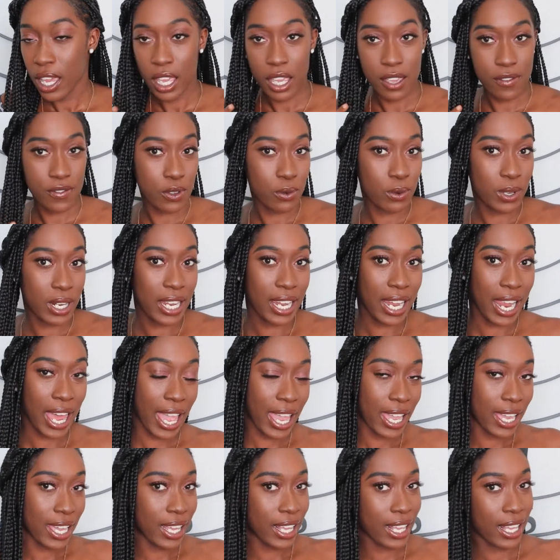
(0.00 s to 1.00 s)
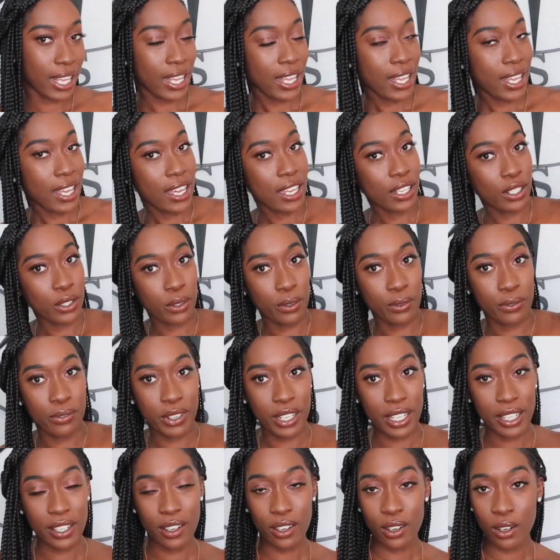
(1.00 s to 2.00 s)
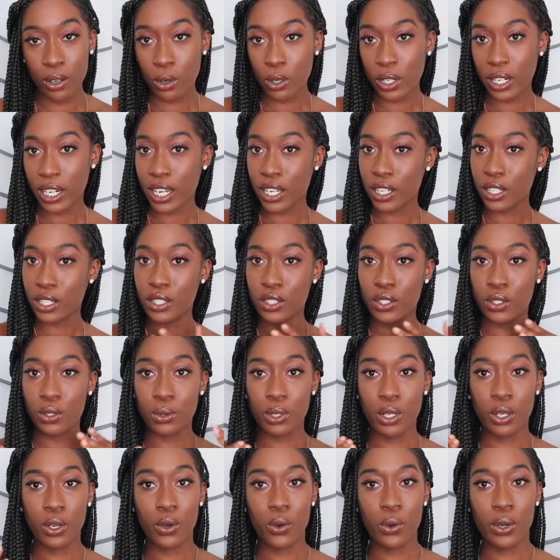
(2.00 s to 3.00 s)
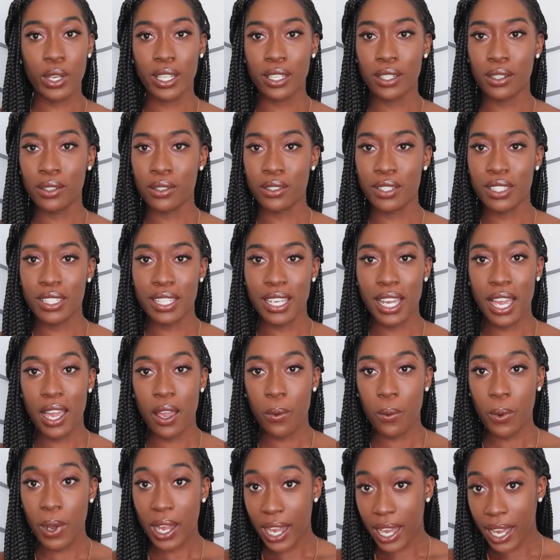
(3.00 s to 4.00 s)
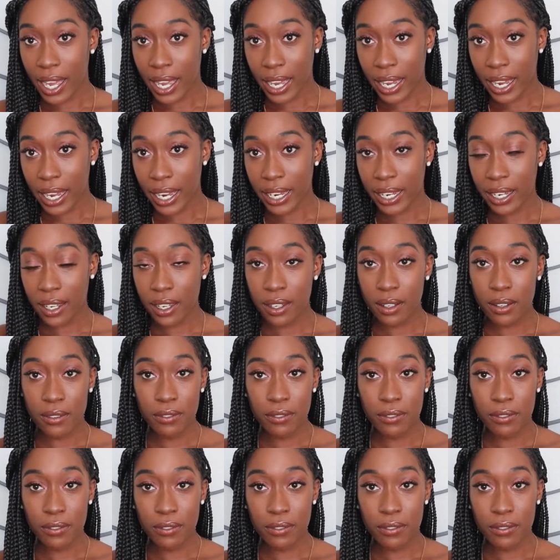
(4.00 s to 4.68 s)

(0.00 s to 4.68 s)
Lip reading: If you would like a little video on how you can do a quick little DIY